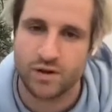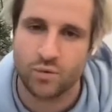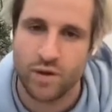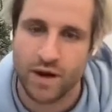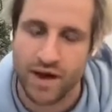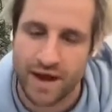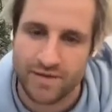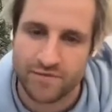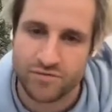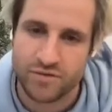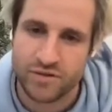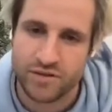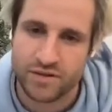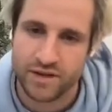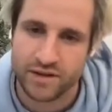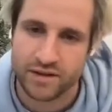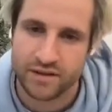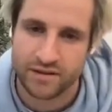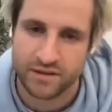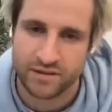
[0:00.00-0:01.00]
where
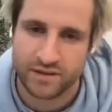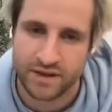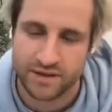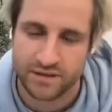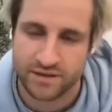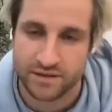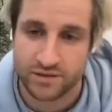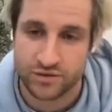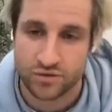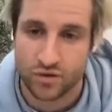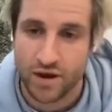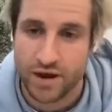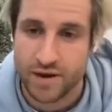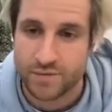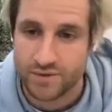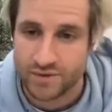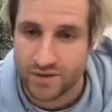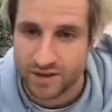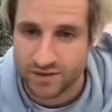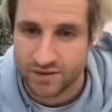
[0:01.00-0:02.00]
everything that
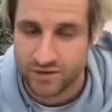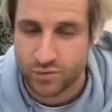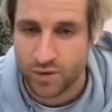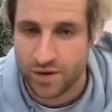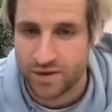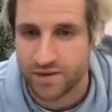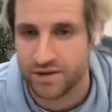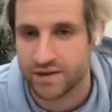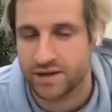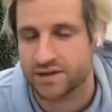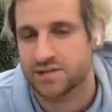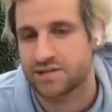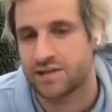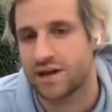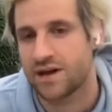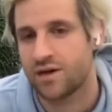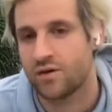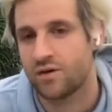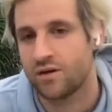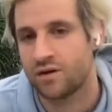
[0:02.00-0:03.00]
describes us, whether it's
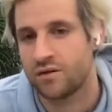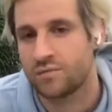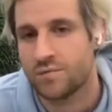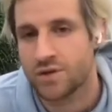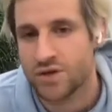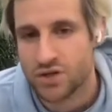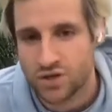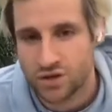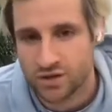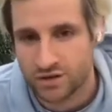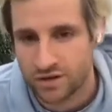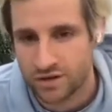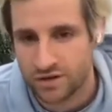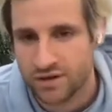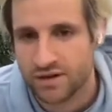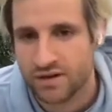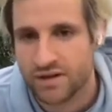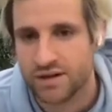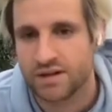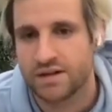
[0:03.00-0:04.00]
our
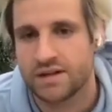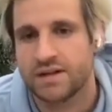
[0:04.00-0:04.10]
mission,